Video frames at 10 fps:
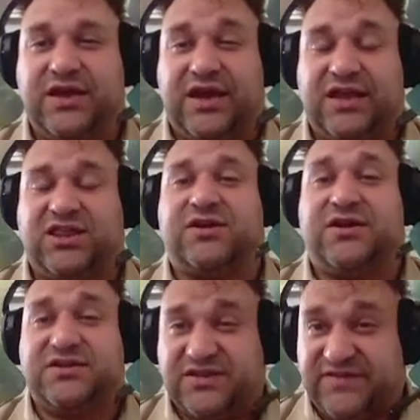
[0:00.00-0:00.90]
at the
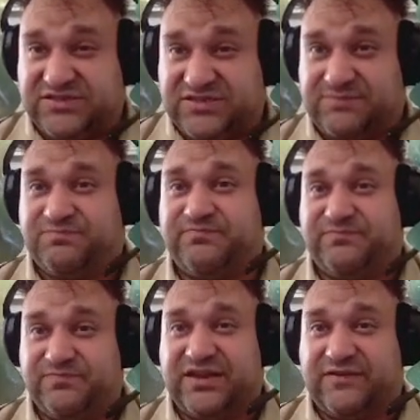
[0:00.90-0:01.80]
cost of a slip
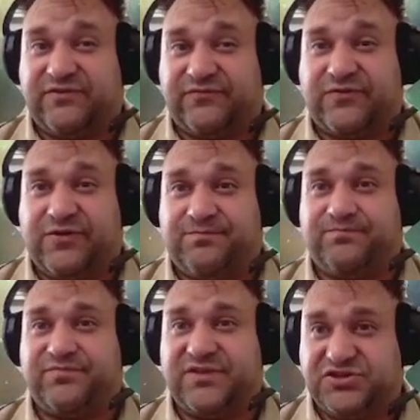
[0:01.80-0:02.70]
level from
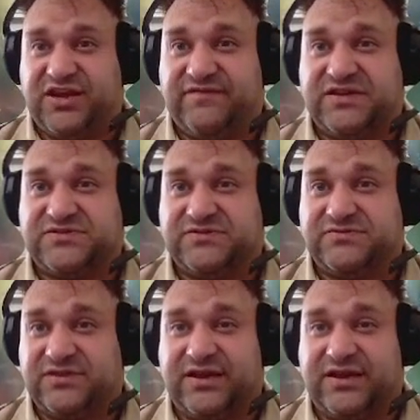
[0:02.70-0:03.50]
the shade vessel.